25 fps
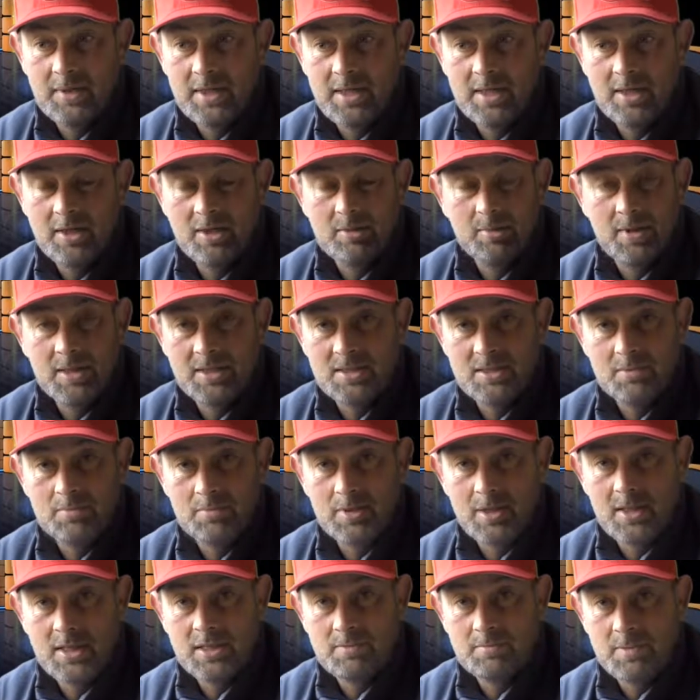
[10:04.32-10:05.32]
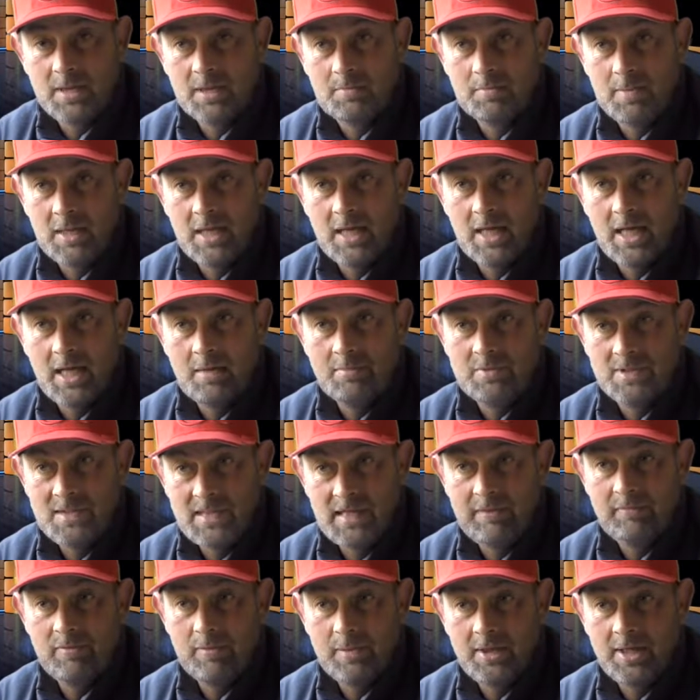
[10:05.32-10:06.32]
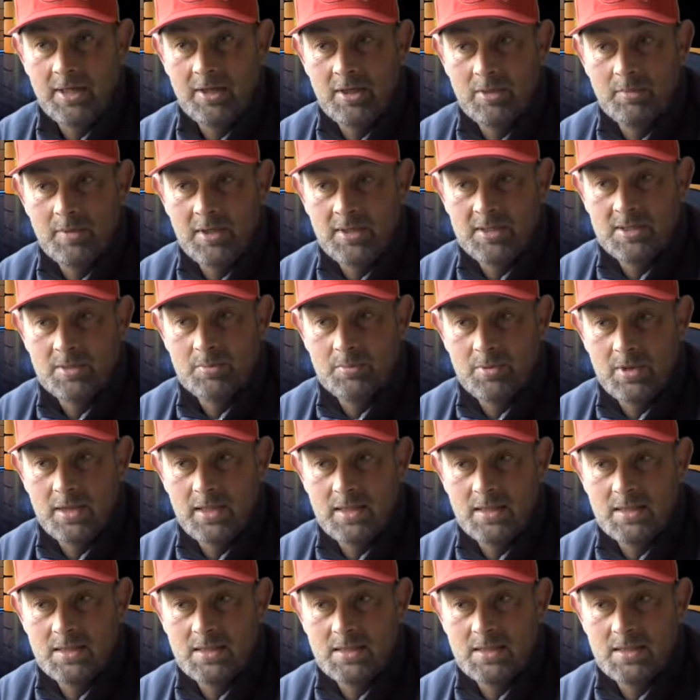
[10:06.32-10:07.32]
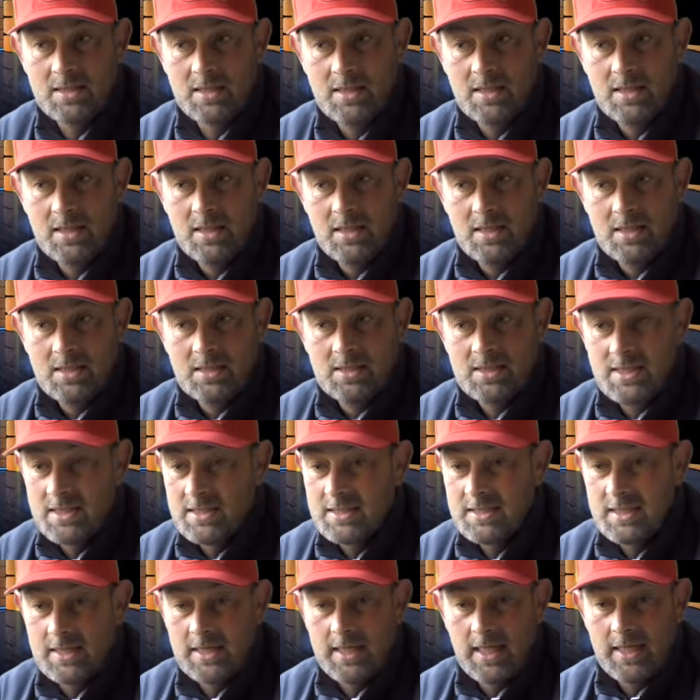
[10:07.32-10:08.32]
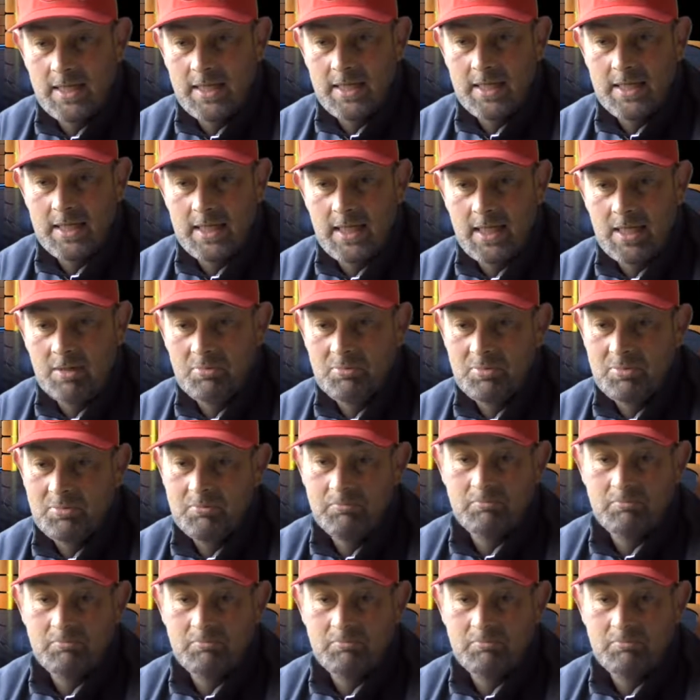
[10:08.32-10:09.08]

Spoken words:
been in a better place. My game's never been in a better place. 16 handicap